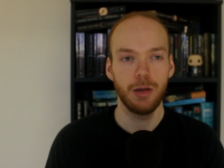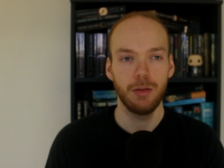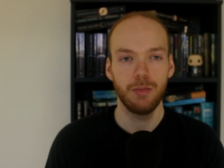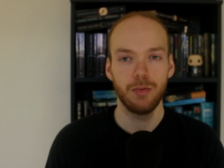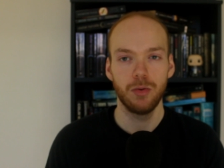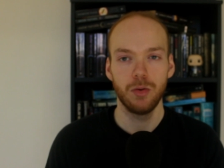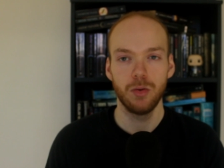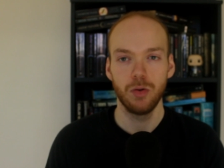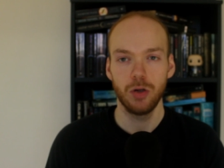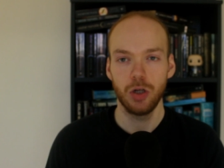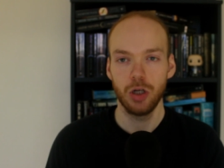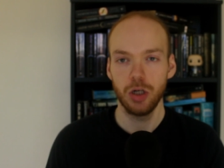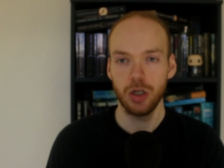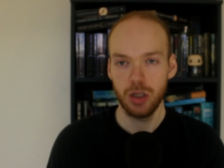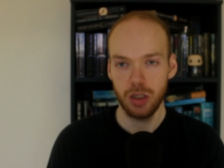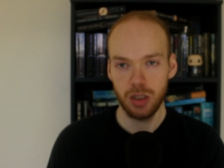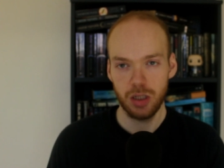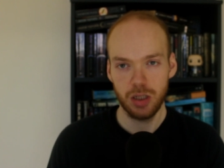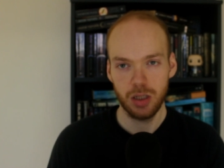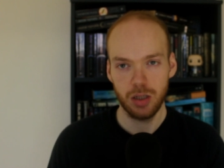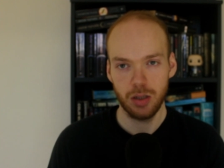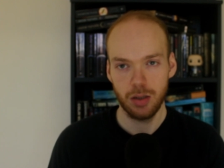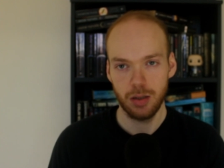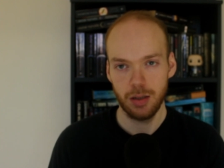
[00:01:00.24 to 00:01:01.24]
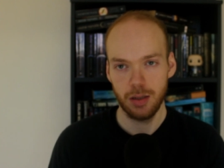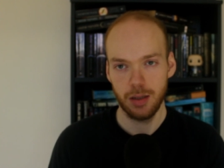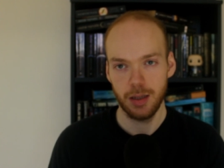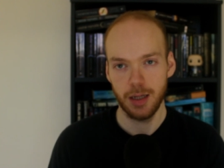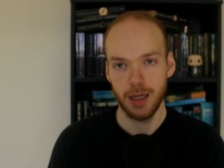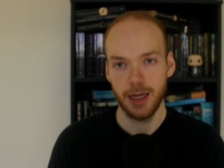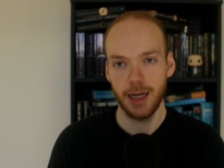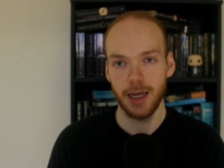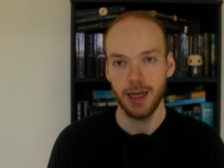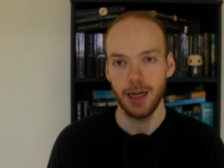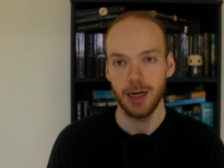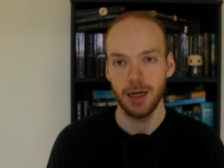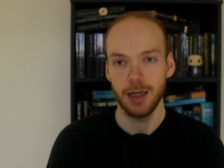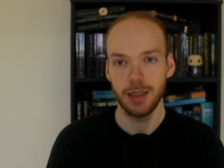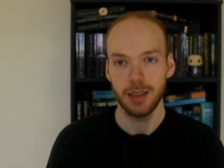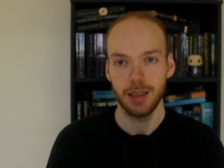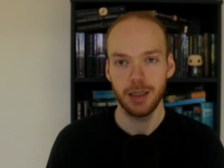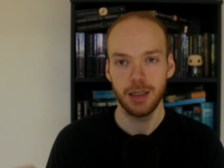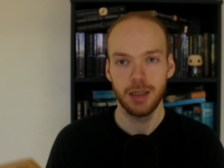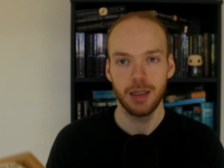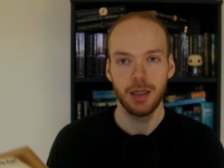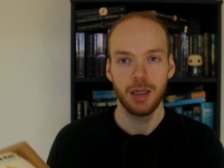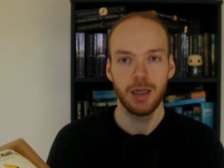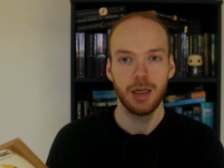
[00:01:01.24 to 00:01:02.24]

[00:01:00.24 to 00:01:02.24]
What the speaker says: people good and